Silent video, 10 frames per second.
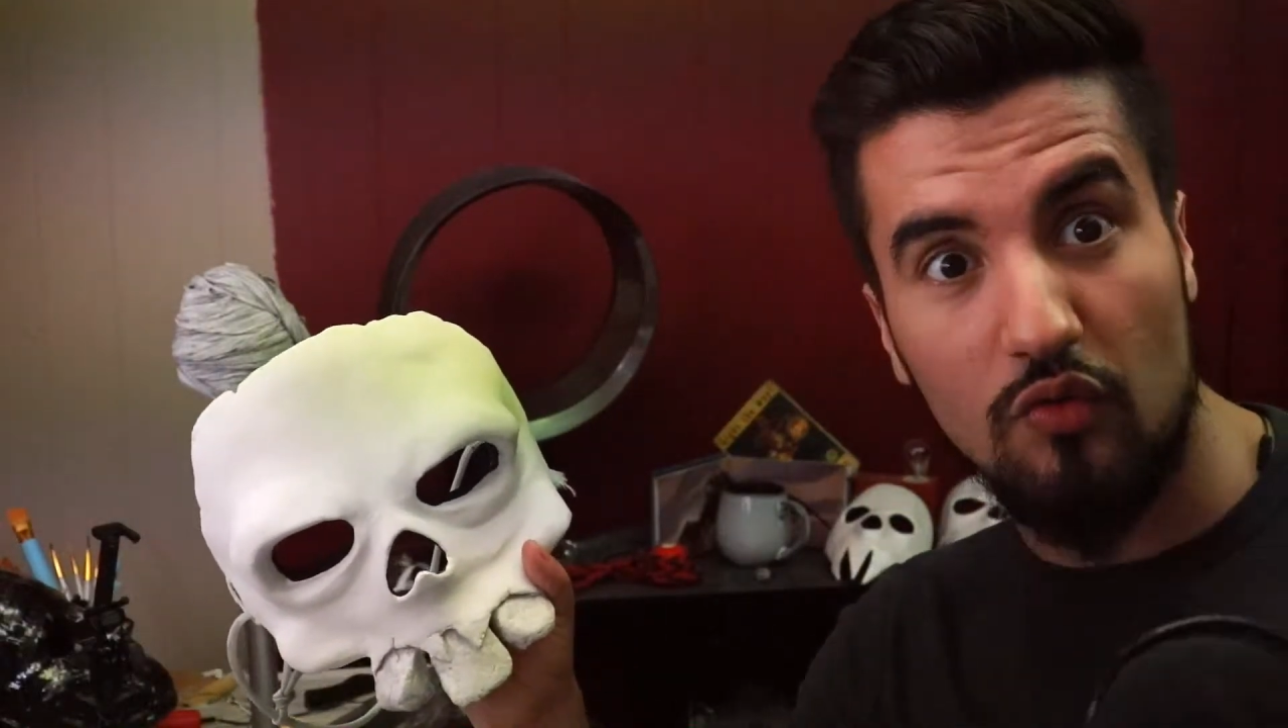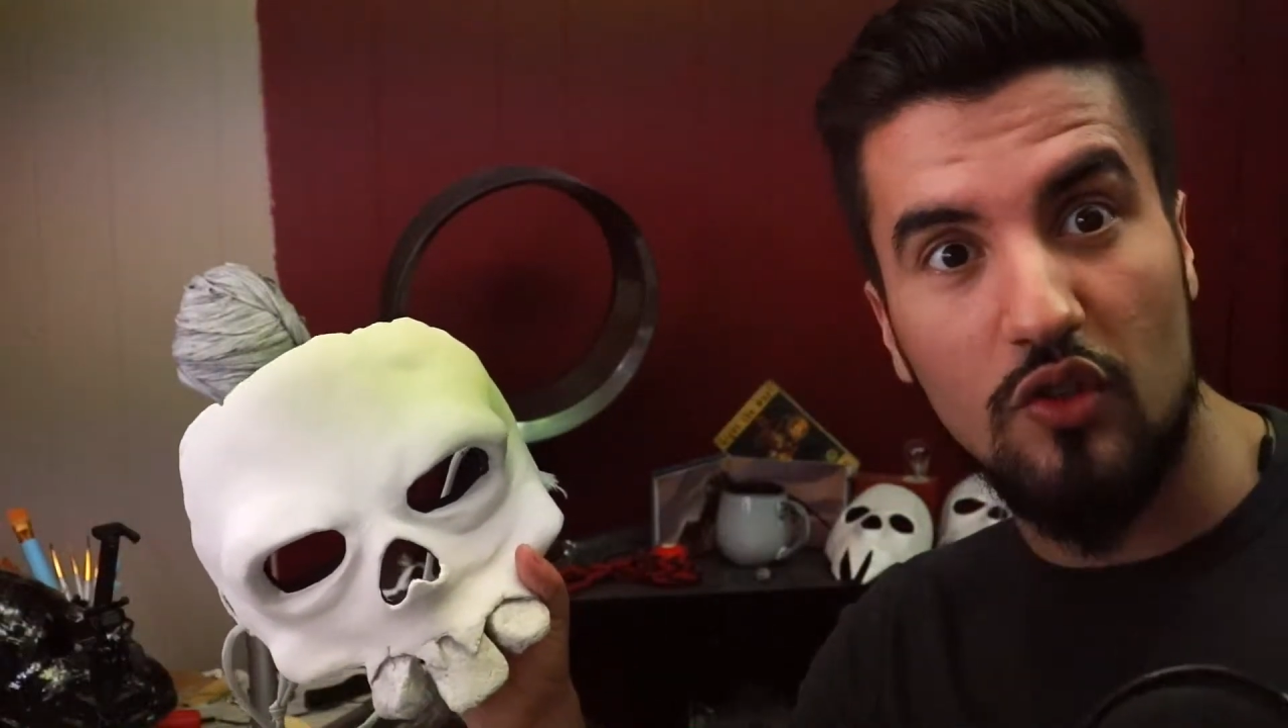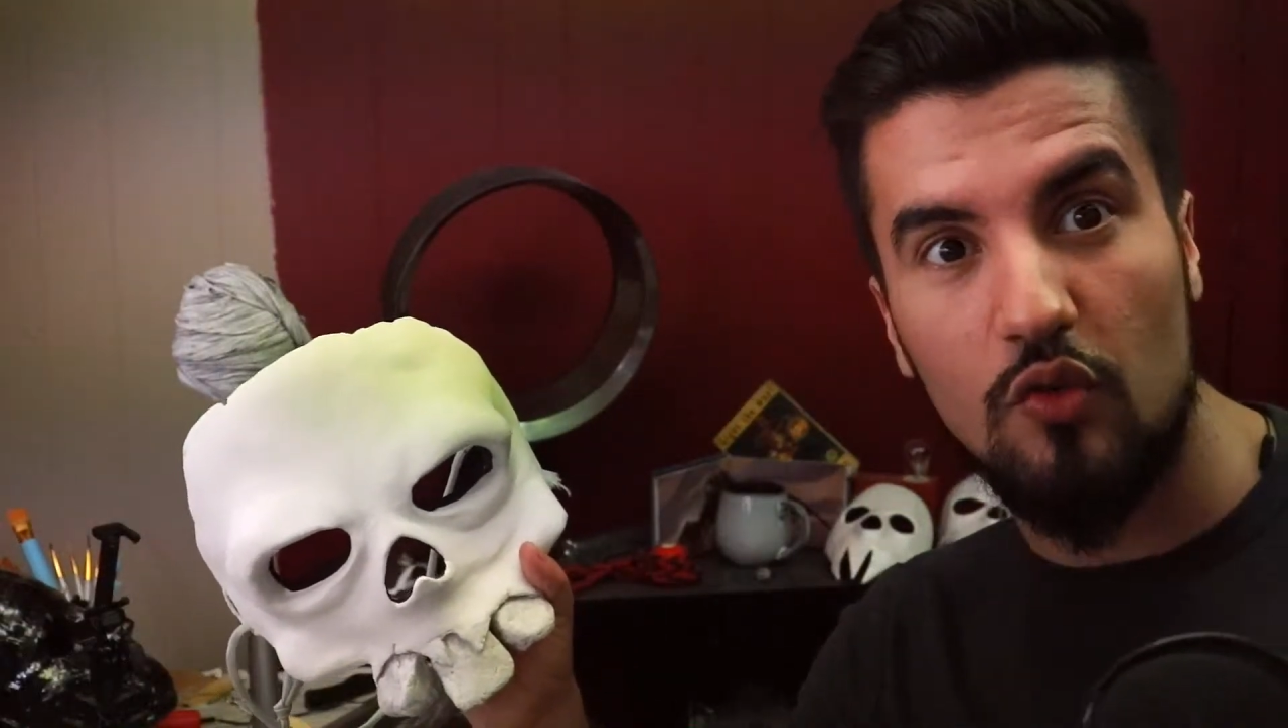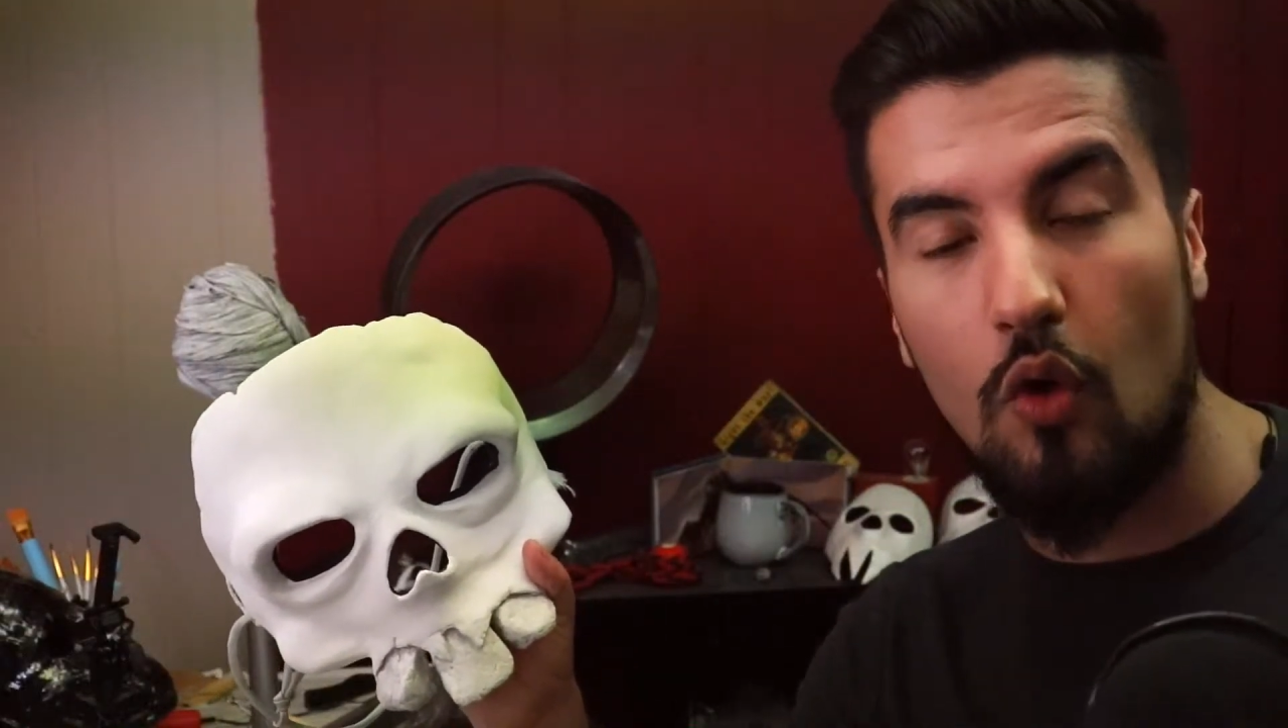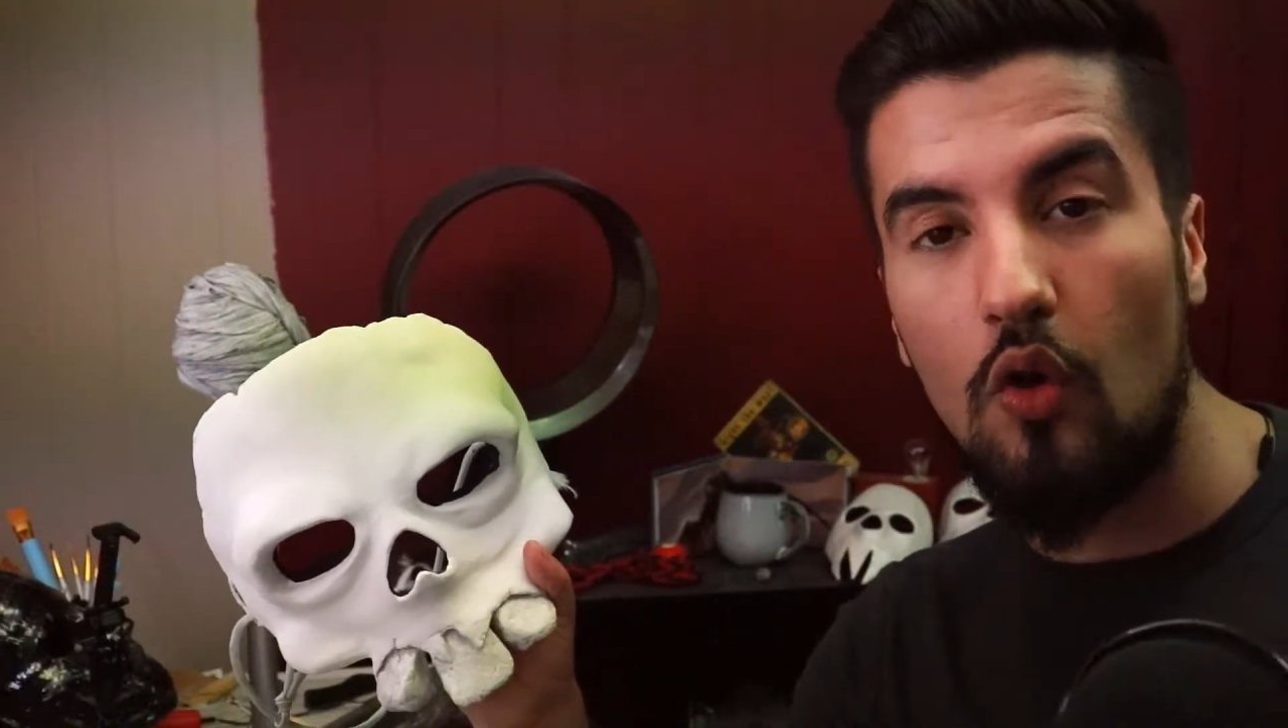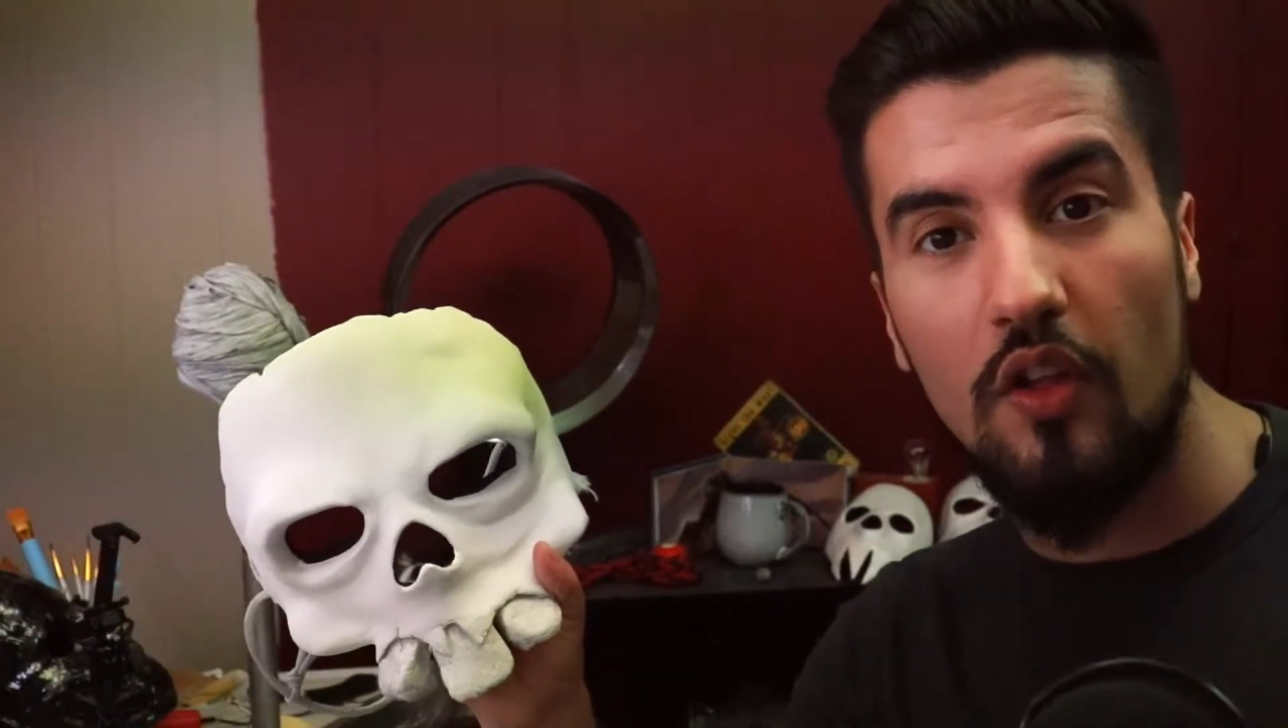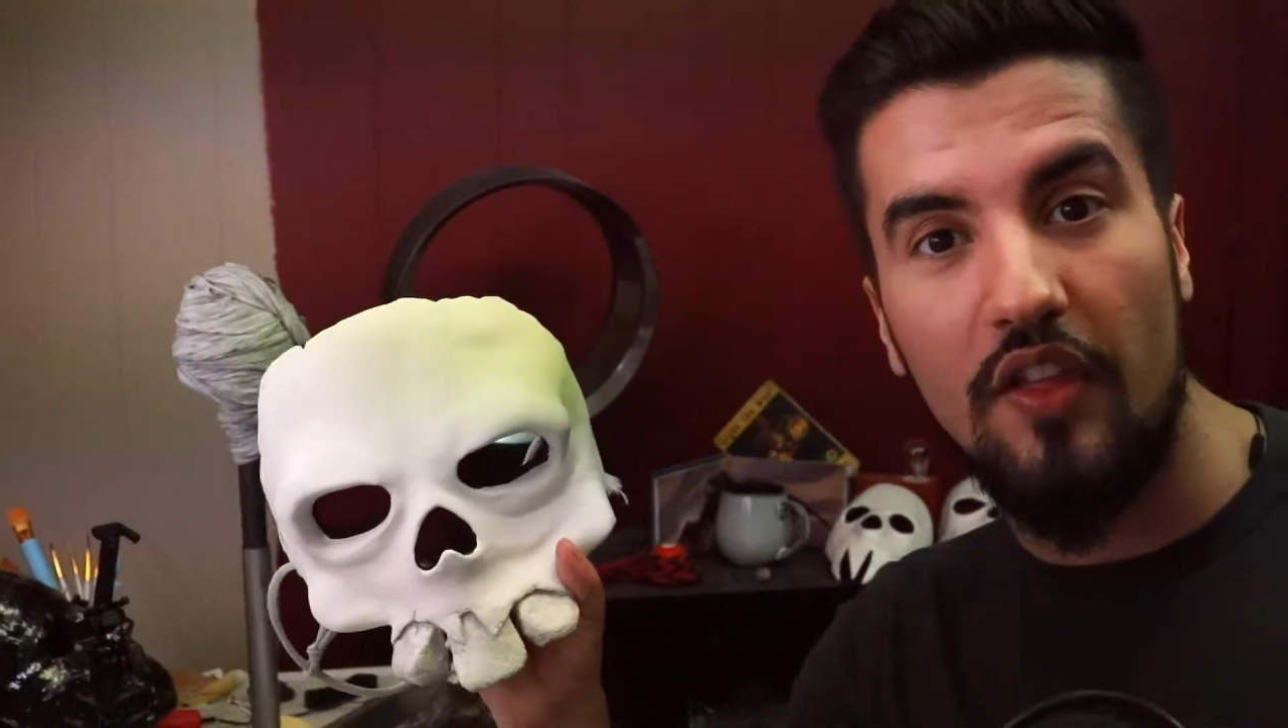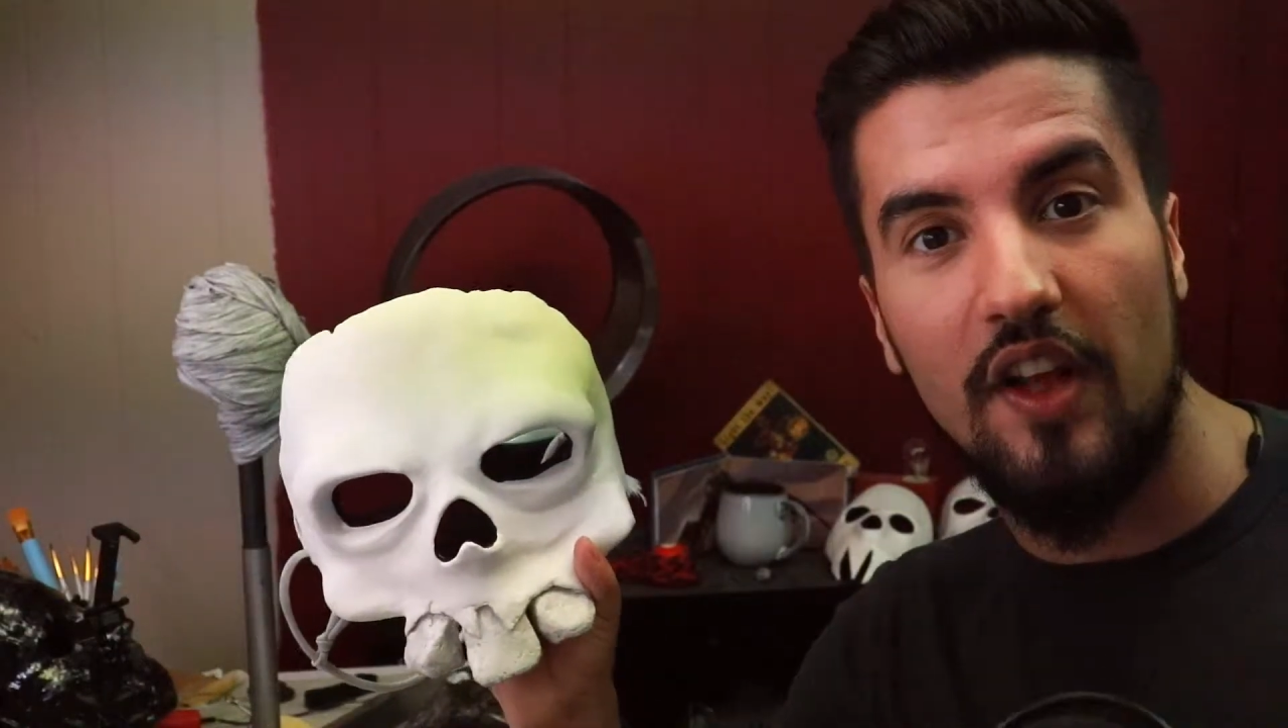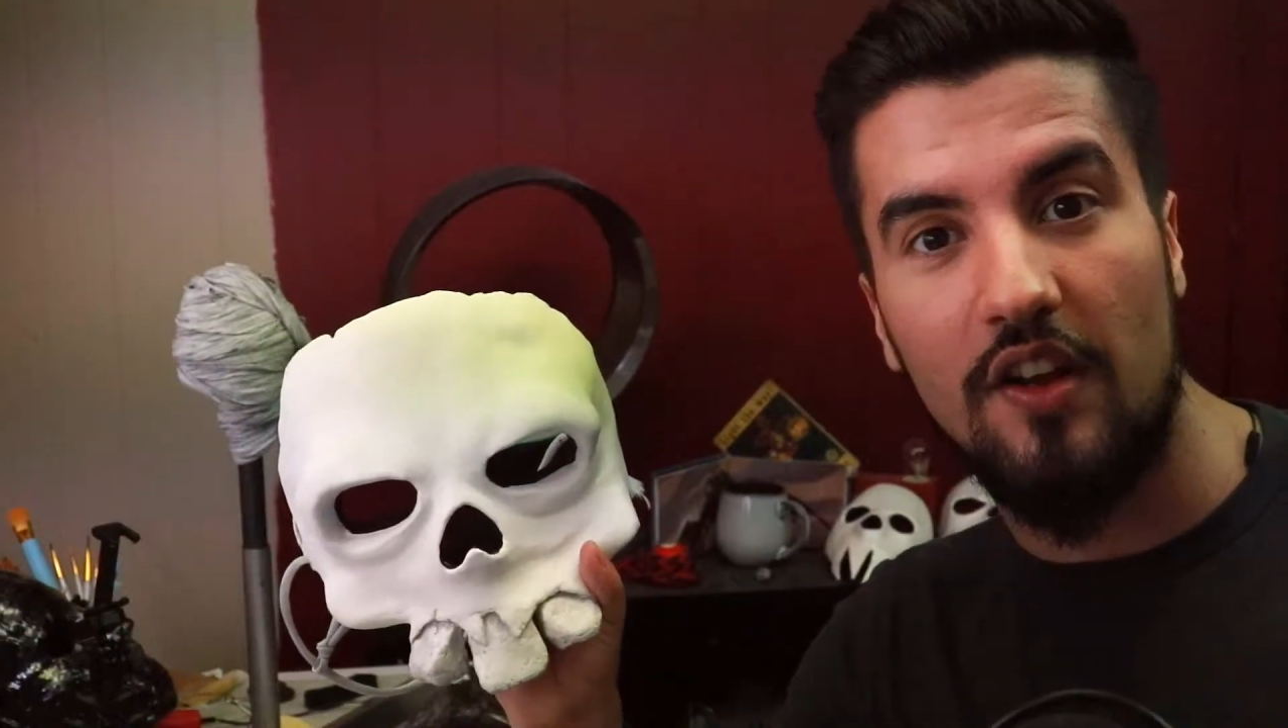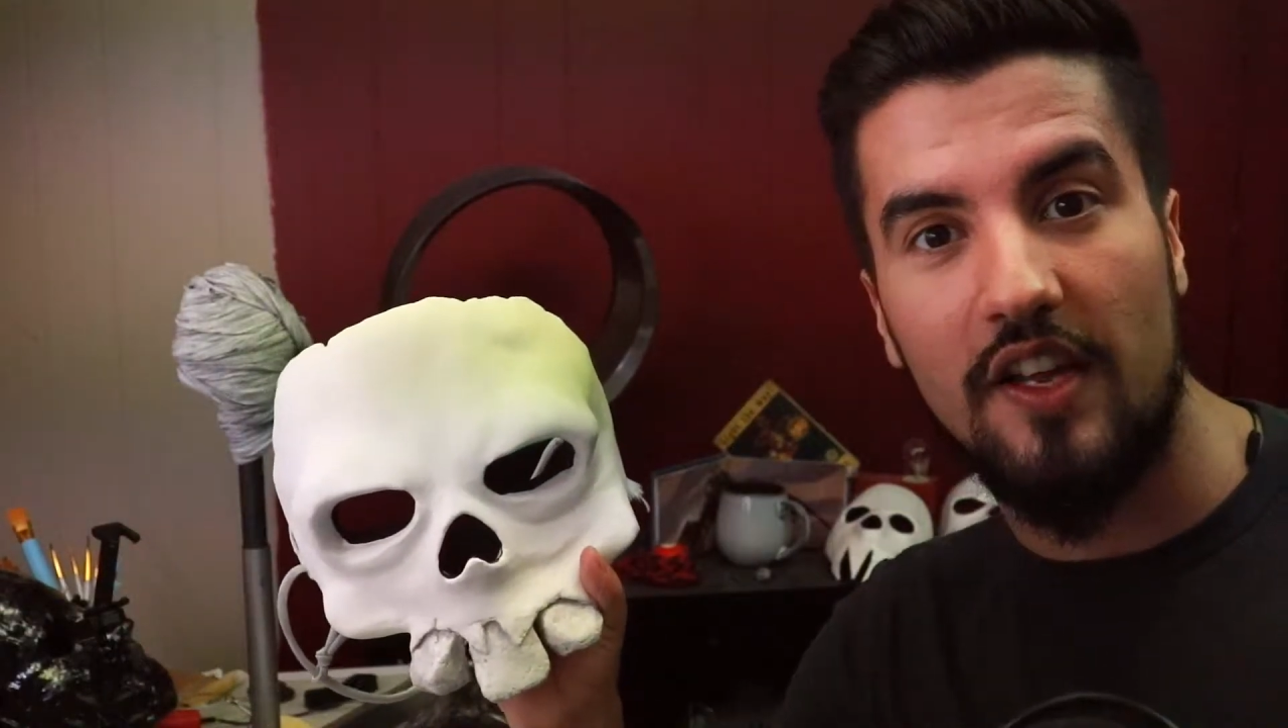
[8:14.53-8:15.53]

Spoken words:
scroll a thing